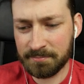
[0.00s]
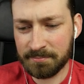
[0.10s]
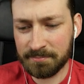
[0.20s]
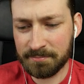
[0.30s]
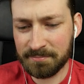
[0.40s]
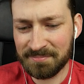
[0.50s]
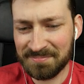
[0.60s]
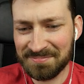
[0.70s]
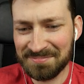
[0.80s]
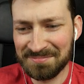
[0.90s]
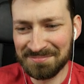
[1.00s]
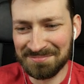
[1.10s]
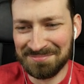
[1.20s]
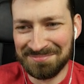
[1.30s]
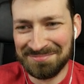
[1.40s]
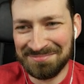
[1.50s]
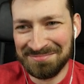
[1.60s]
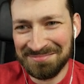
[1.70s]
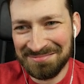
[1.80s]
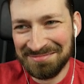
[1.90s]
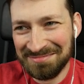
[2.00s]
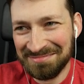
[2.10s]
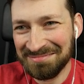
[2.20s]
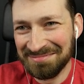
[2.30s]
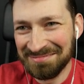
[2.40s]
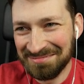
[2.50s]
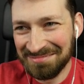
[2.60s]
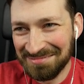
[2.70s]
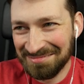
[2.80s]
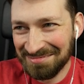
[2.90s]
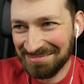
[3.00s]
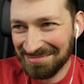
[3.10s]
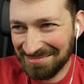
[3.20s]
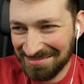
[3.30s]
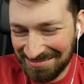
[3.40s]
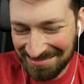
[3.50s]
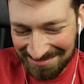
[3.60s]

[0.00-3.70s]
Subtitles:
(no one is talking)